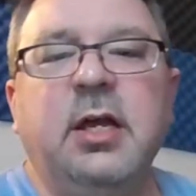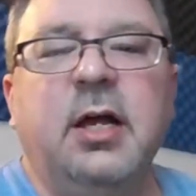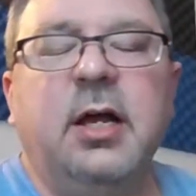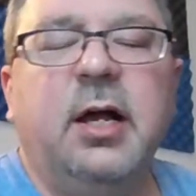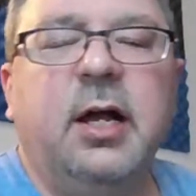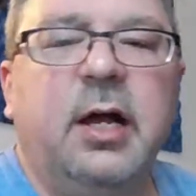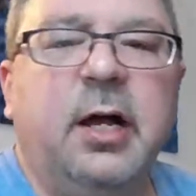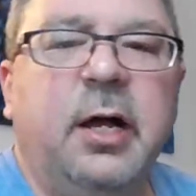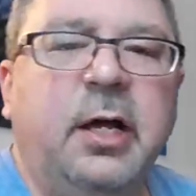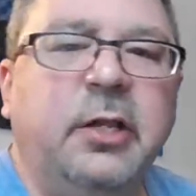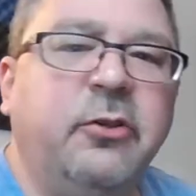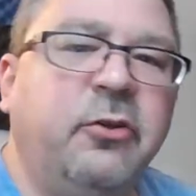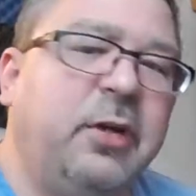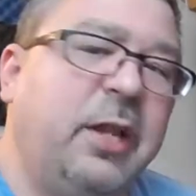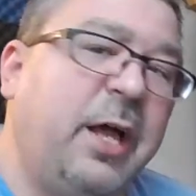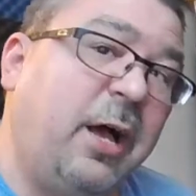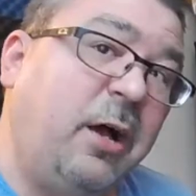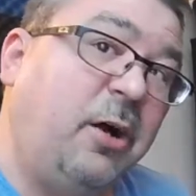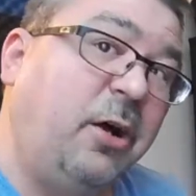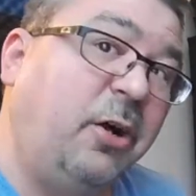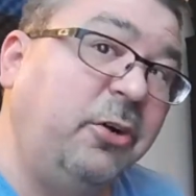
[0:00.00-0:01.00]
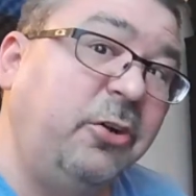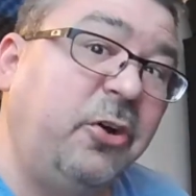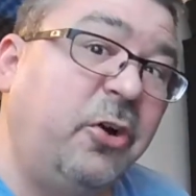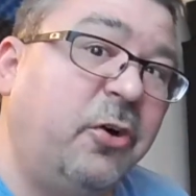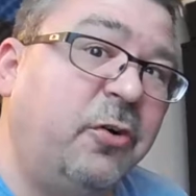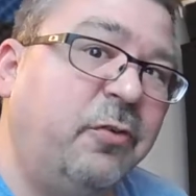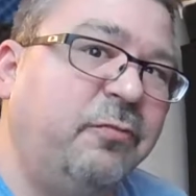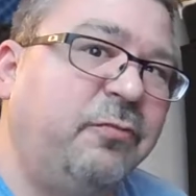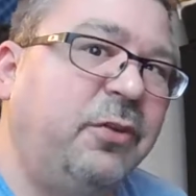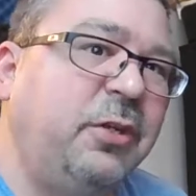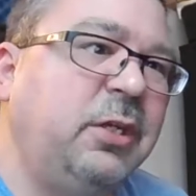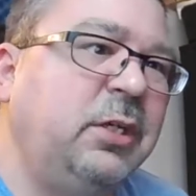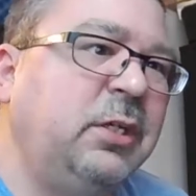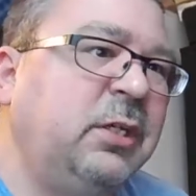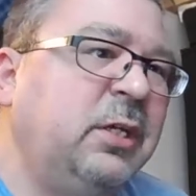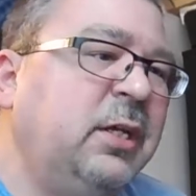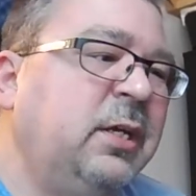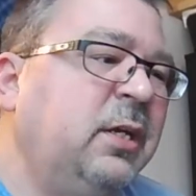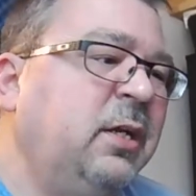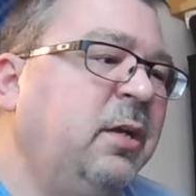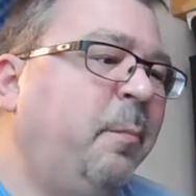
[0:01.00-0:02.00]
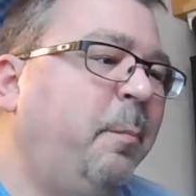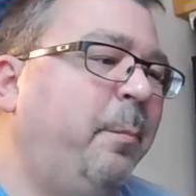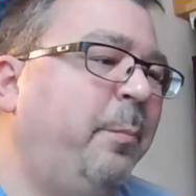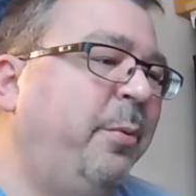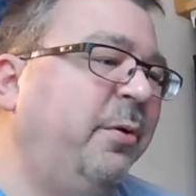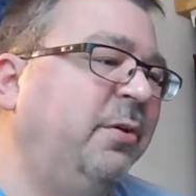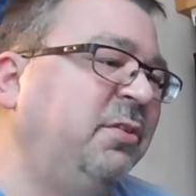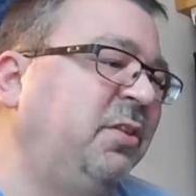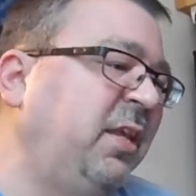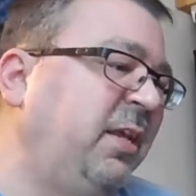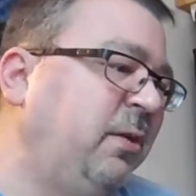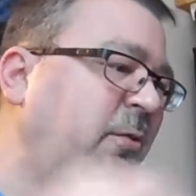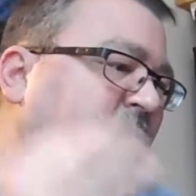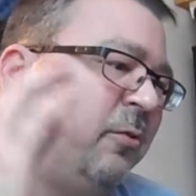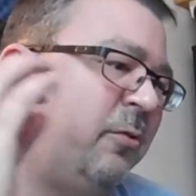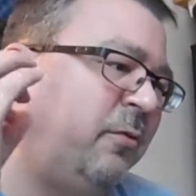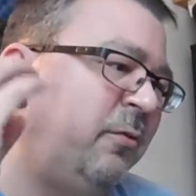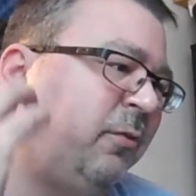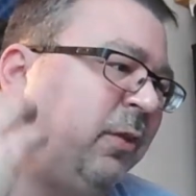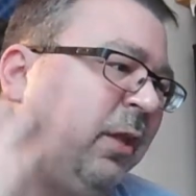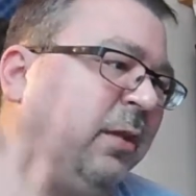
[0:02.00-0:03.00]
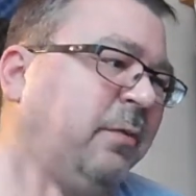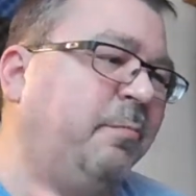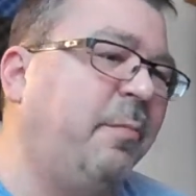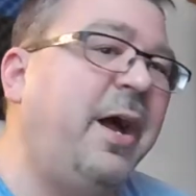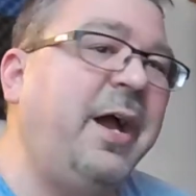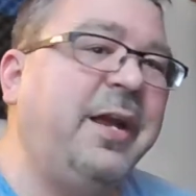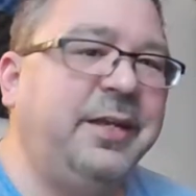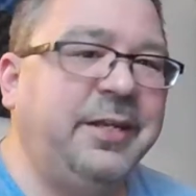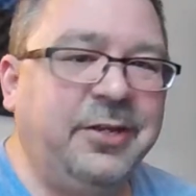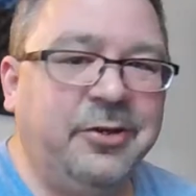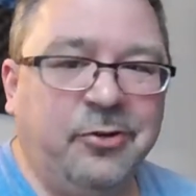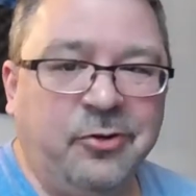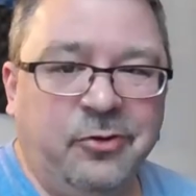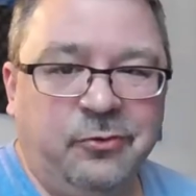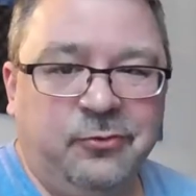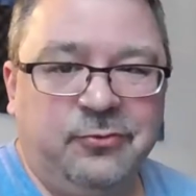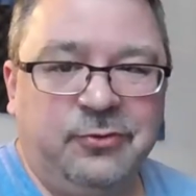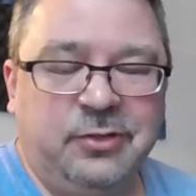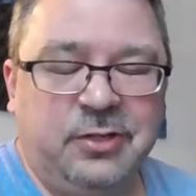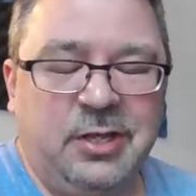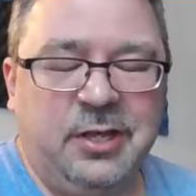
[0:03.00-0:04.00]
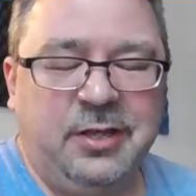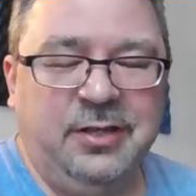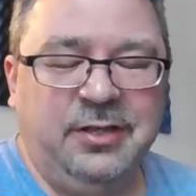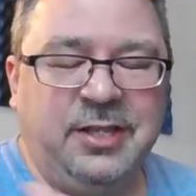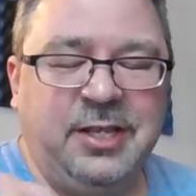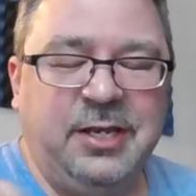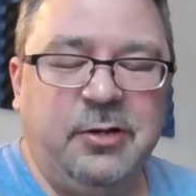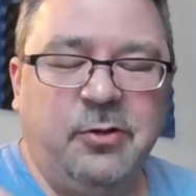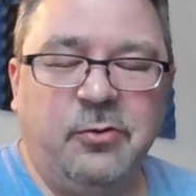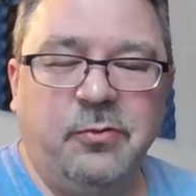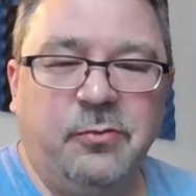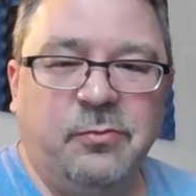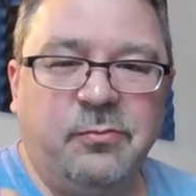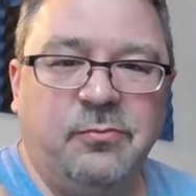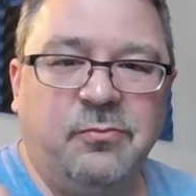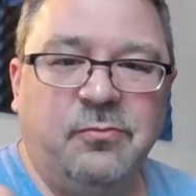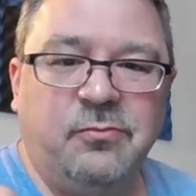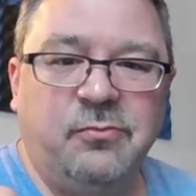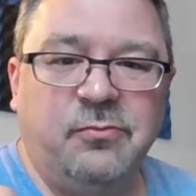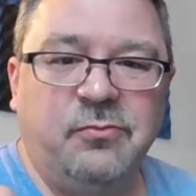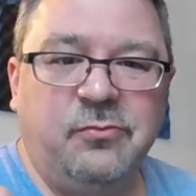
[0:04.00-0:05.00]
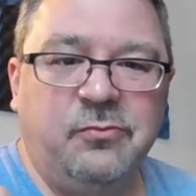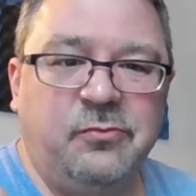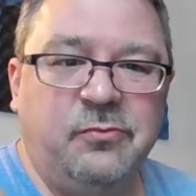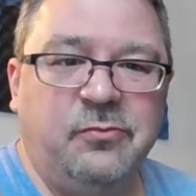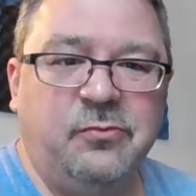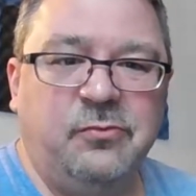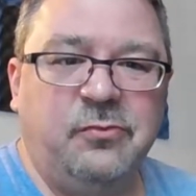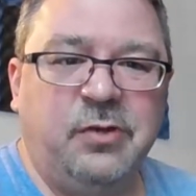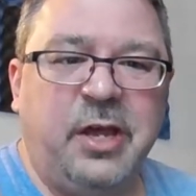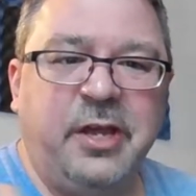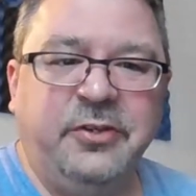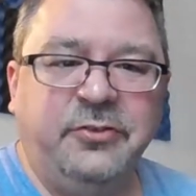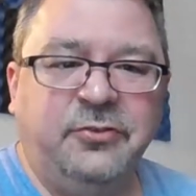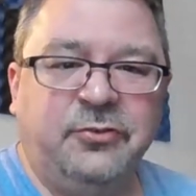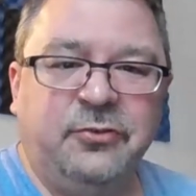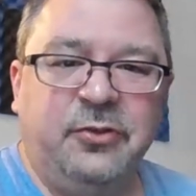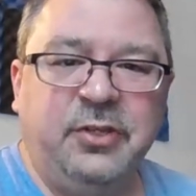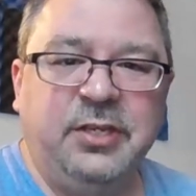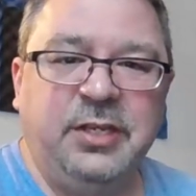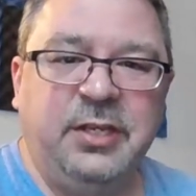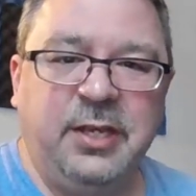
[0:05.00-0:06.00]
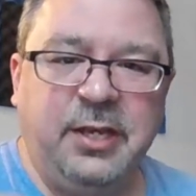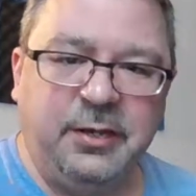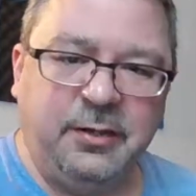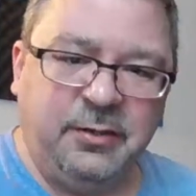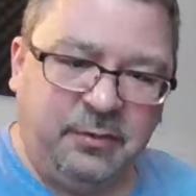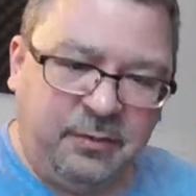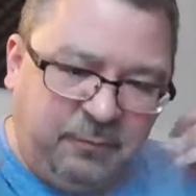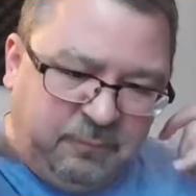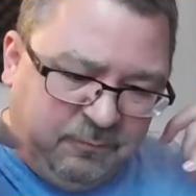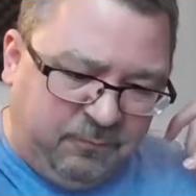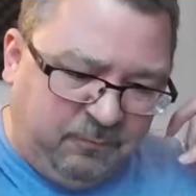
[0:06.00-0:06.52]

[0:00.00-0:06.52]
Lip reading: They're not uncomfy, but they don't, in my ears, they don't isolate and